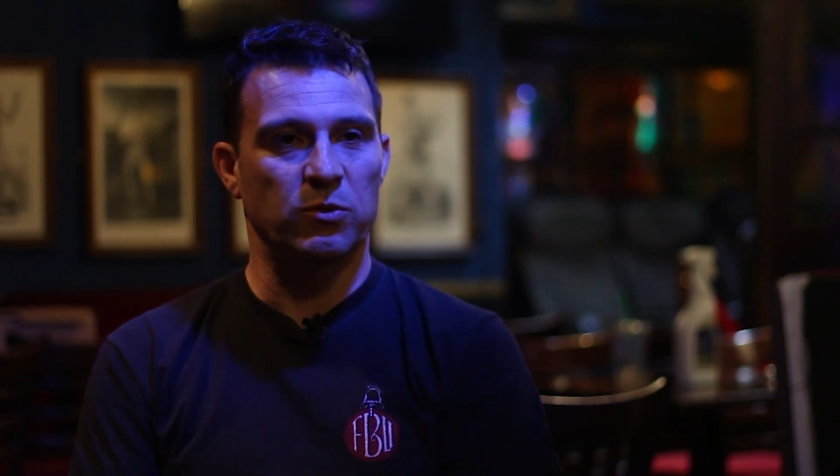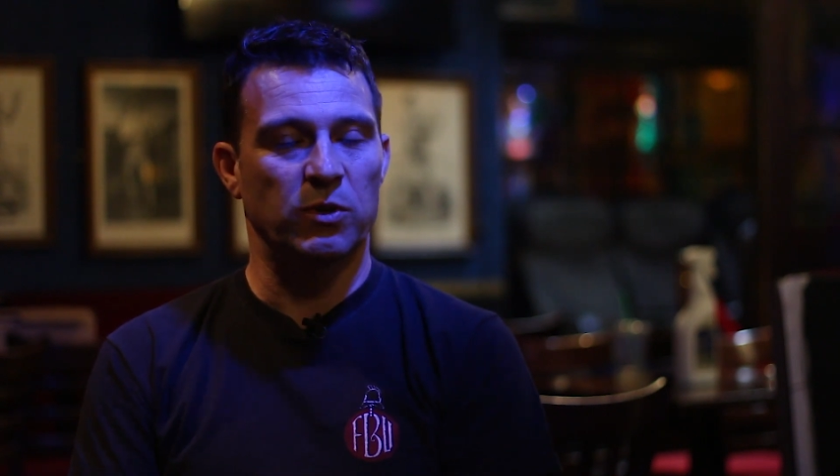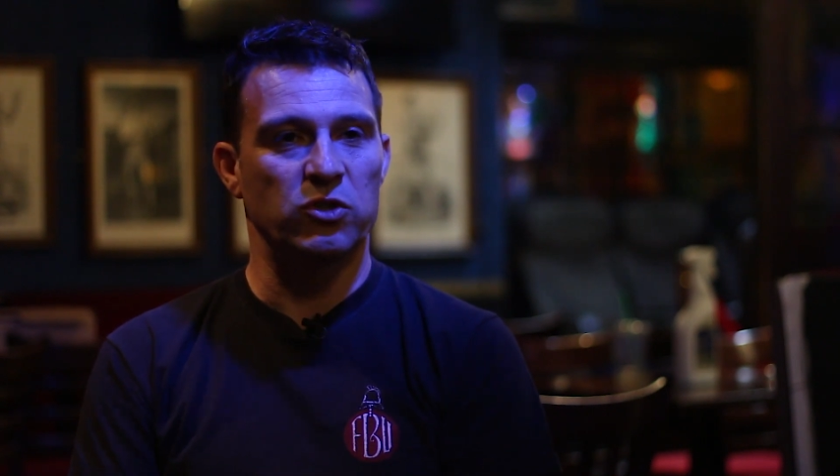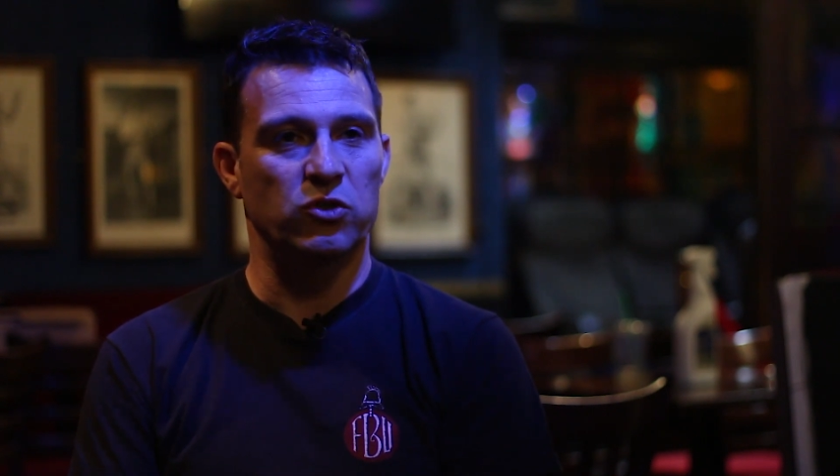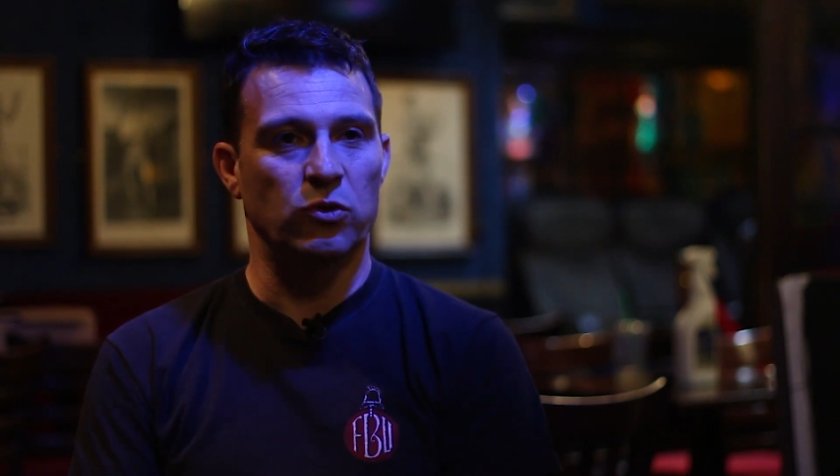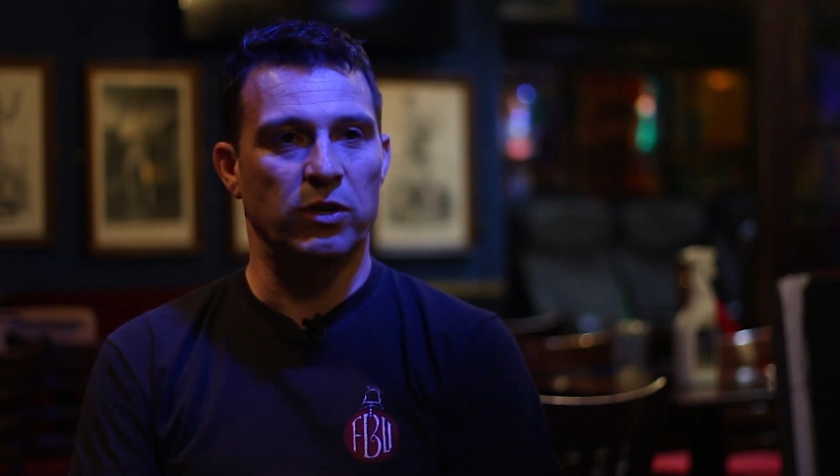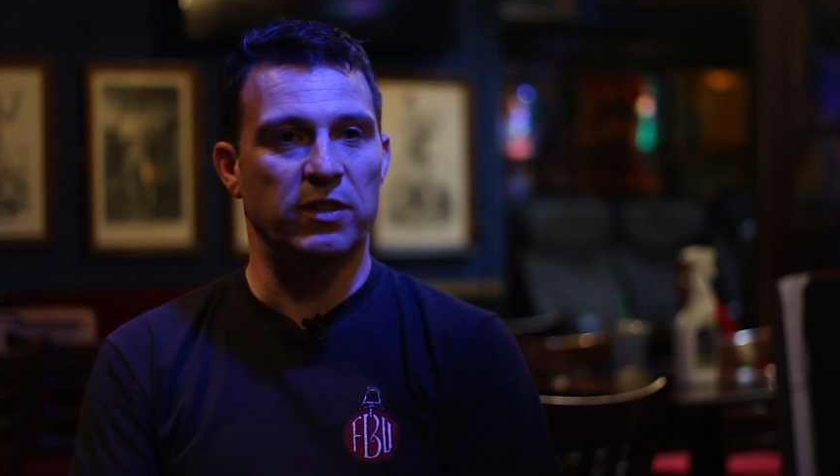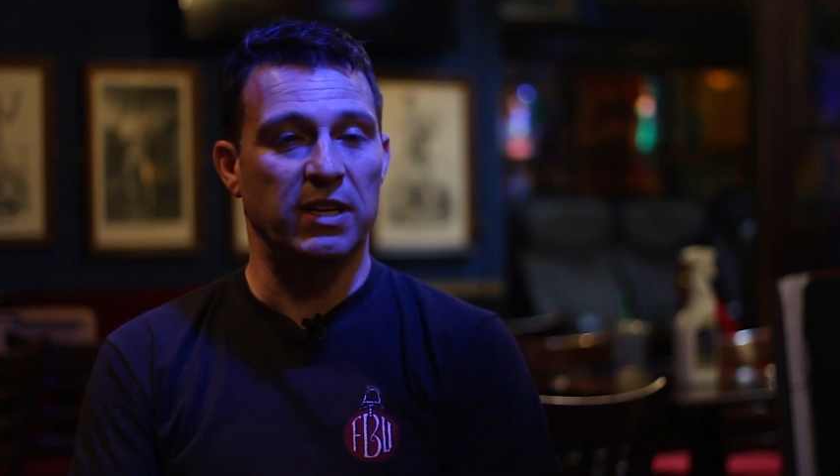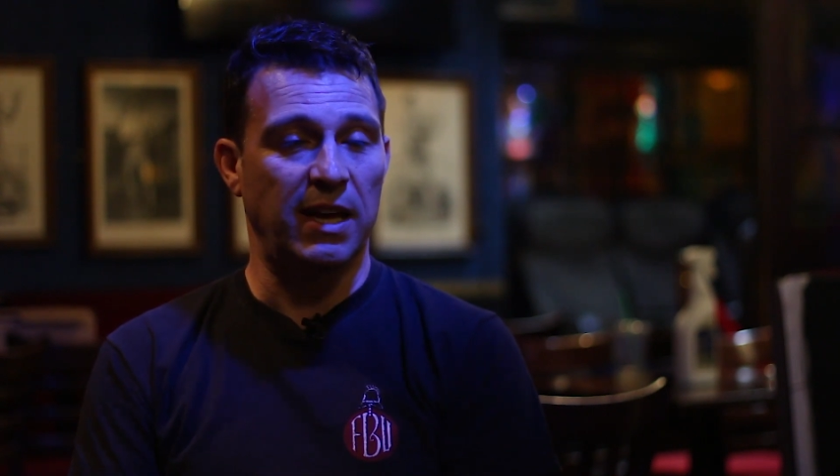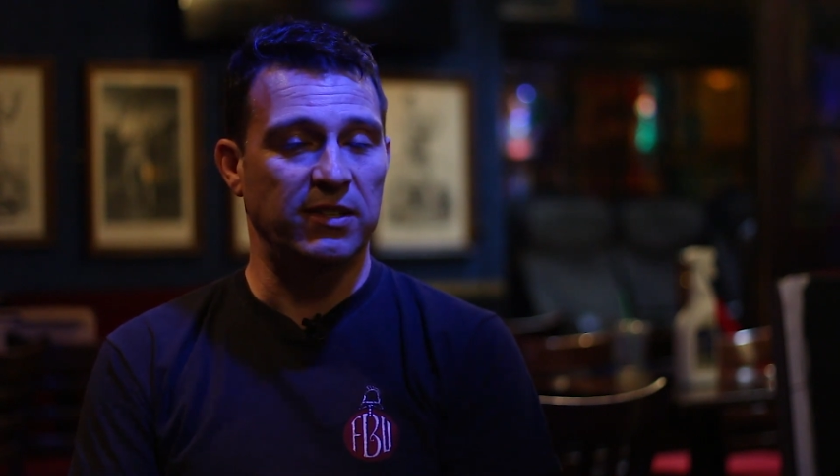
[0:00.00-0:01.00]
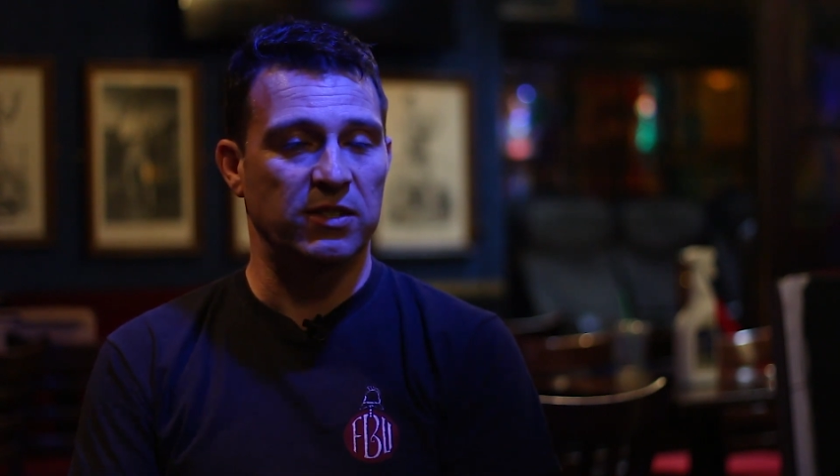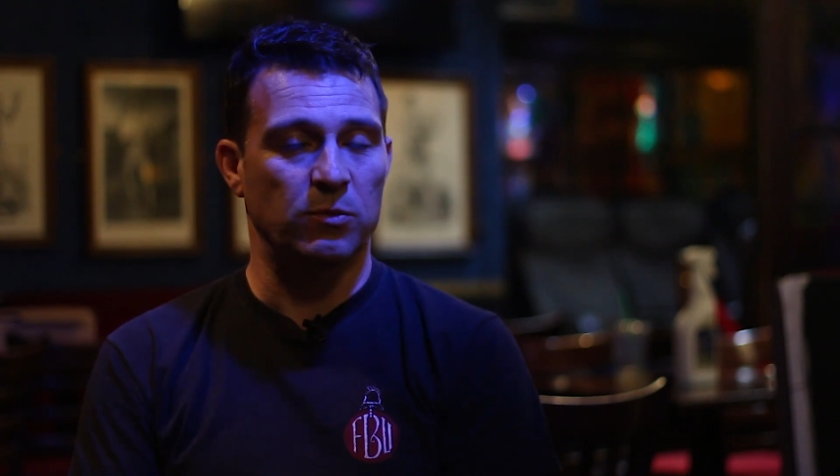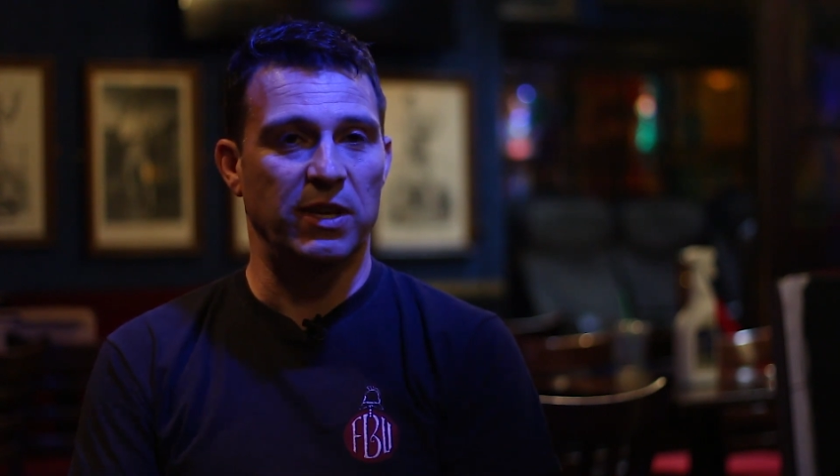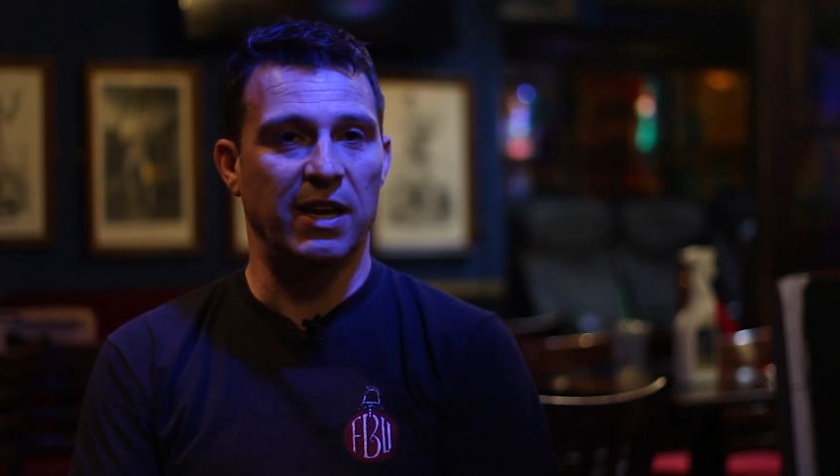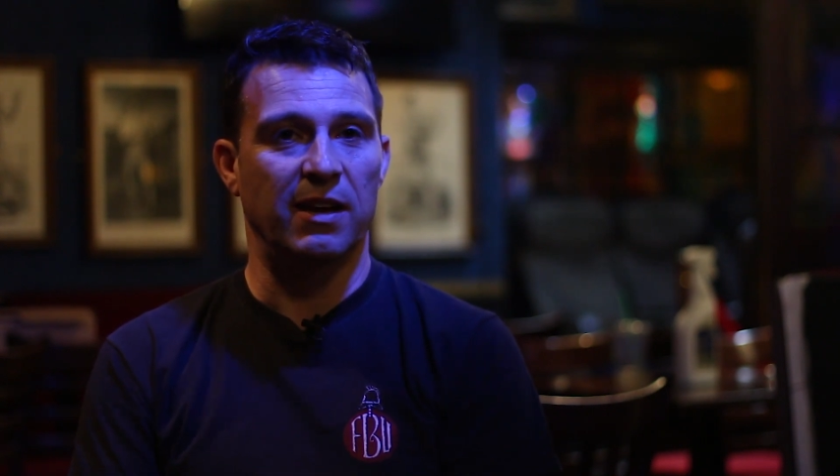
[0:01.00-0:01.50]
to enjoy, the guests
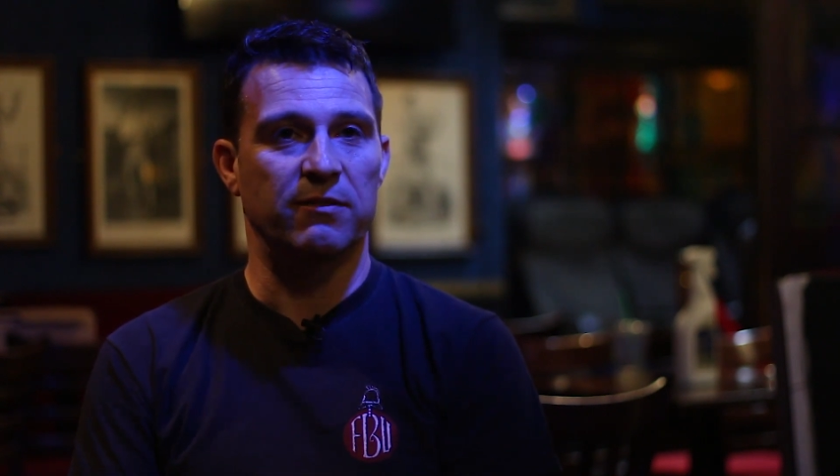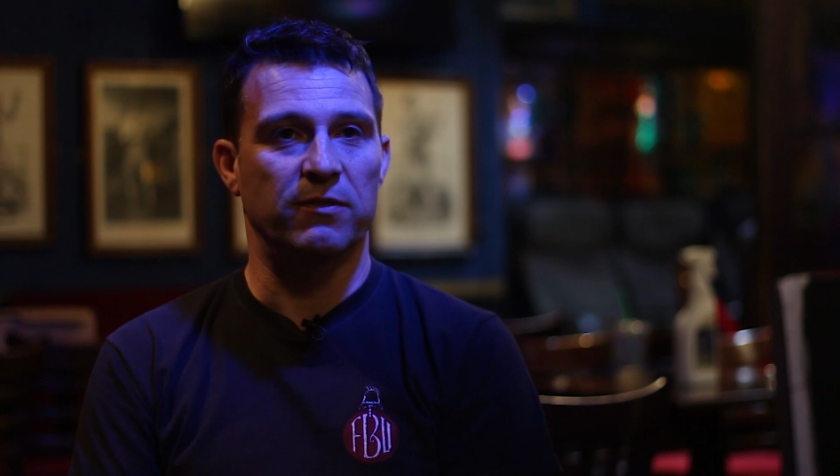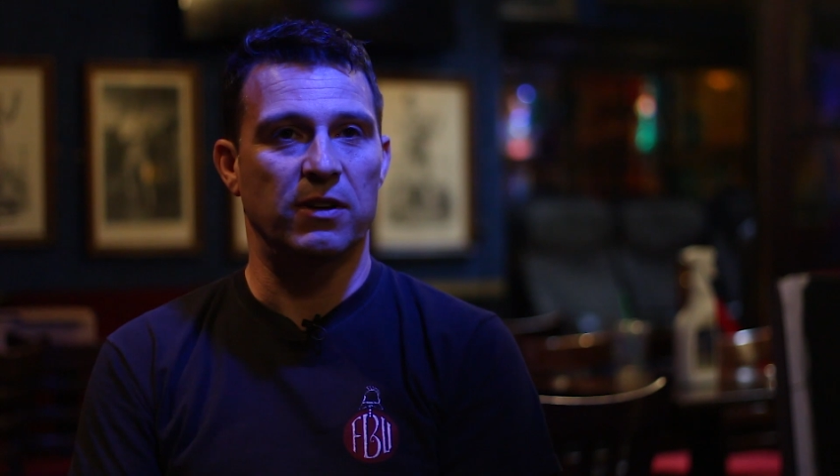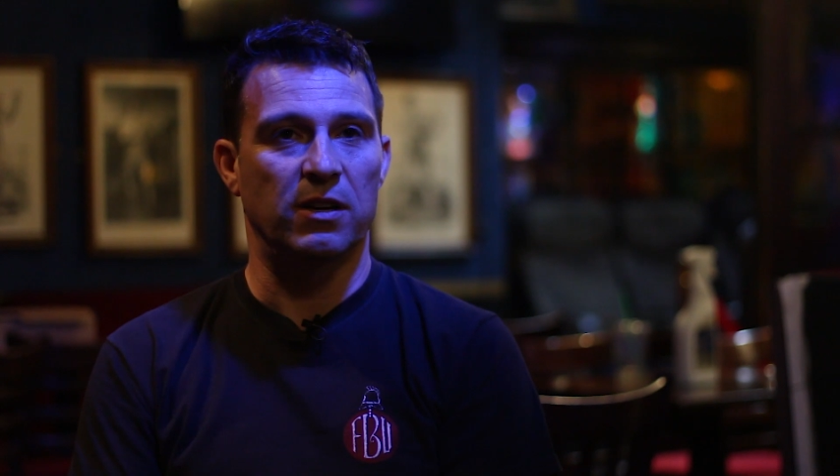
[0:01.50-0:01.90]
that we have,